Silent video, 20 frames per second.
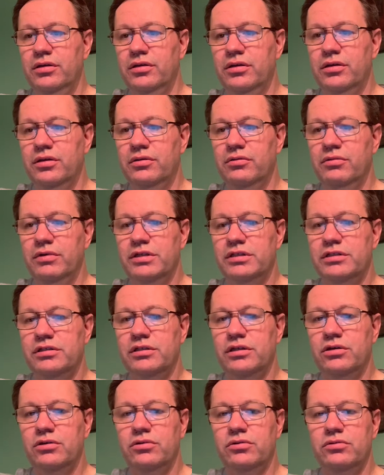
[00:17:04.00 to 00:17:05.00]
we
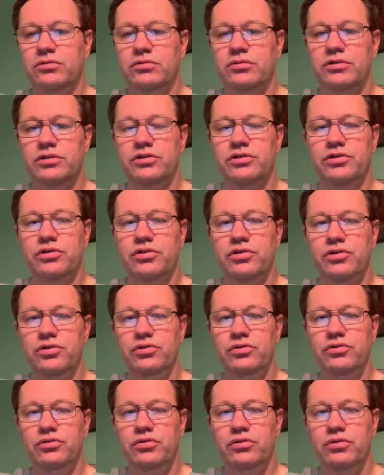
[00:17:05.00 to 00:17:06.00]
sold
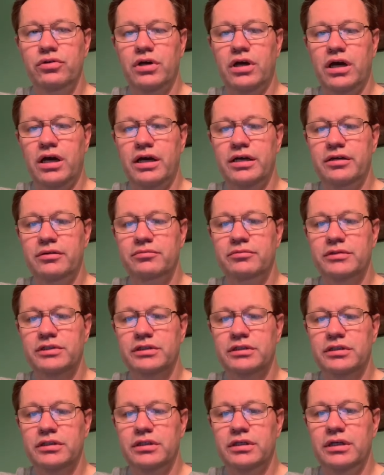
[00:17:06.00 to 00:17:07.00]
2 items,
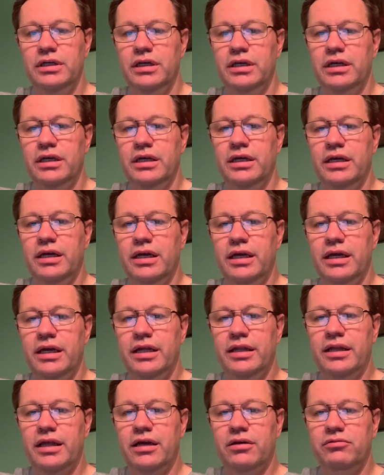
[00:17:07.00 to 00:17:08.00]
and
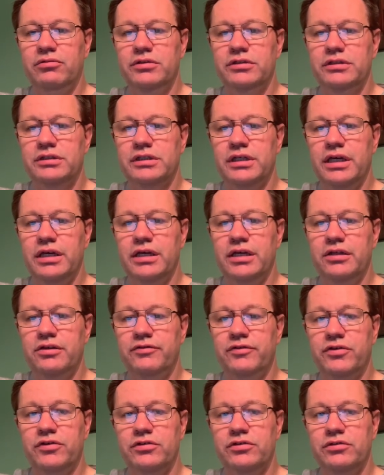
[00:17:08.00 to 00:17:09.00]
that was the
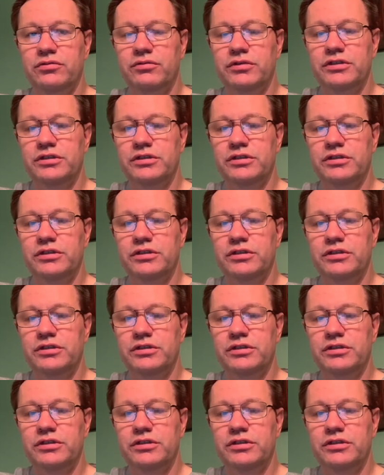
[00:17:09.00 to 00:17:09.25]
first one was a